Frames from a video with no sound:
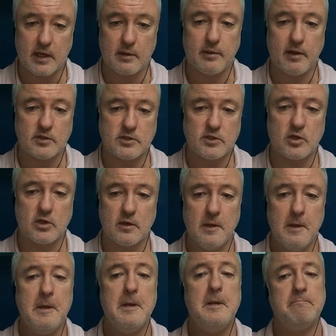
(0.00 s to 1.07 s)
get above a certain
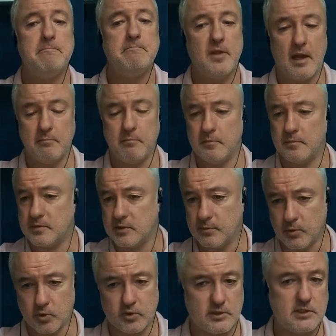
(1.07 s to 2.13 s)

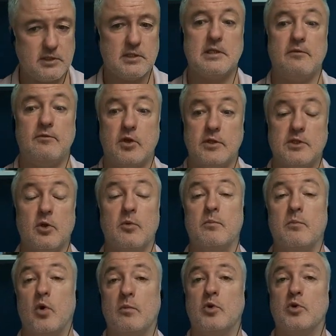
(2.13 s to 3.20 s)
support resistance level, and so
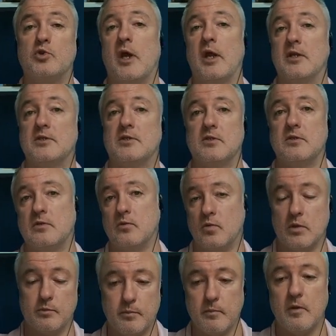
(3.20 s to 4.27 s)
more and more traders
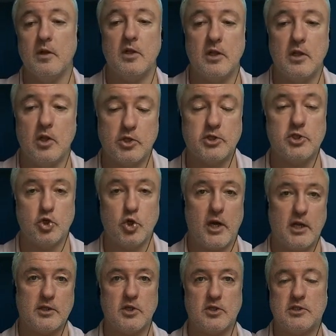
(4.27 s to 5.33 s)
will look to join
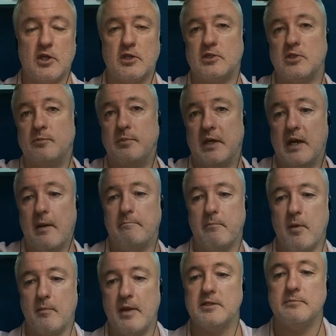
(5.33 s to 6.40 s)
in, so it starts to pick up
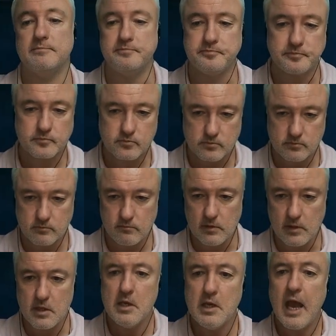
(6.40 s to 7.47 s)
momentum.
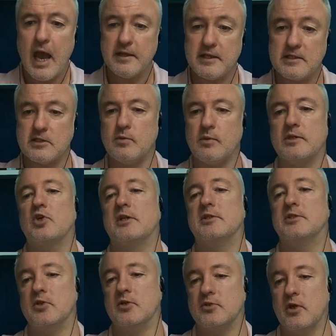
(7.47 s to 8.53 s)
And this is what it's trying
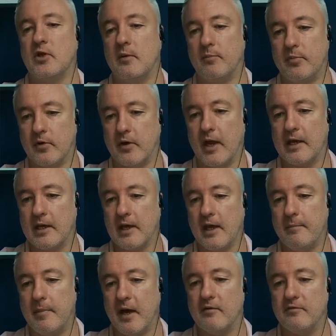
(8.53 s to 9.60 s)
to do. It's trying to break
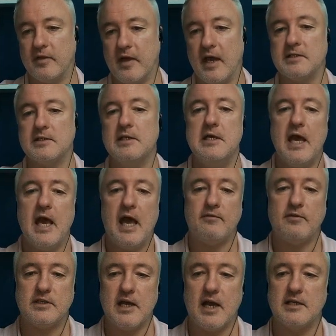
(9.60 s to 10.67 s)
above that. And
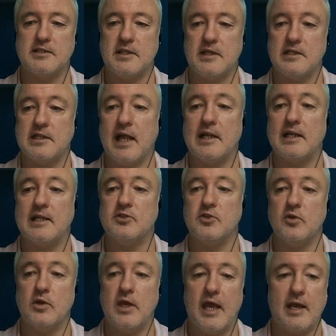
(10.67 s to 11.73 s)
if it does, then it's likely
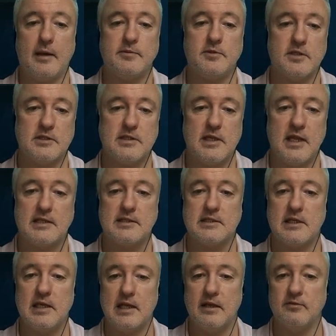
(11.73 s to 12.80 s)
to head up to this
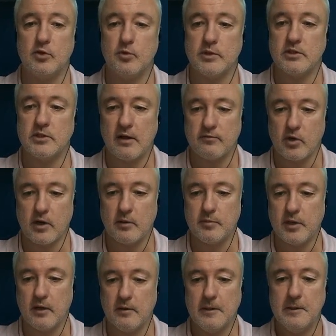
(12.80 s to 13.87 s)
next key level, which I've got up
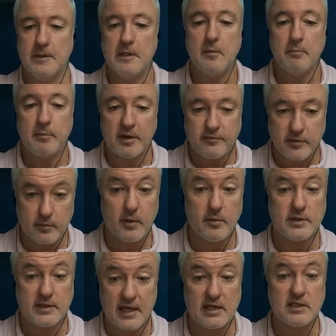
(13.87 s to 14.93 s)
here. But for the
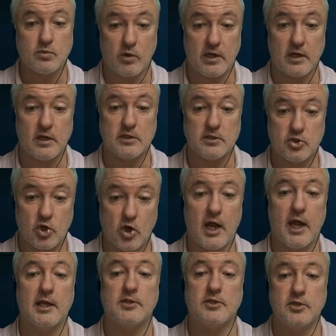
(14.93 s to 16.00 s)
moment, that is what it is
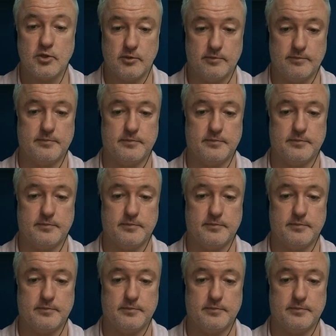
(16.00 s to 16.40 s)
trying to do.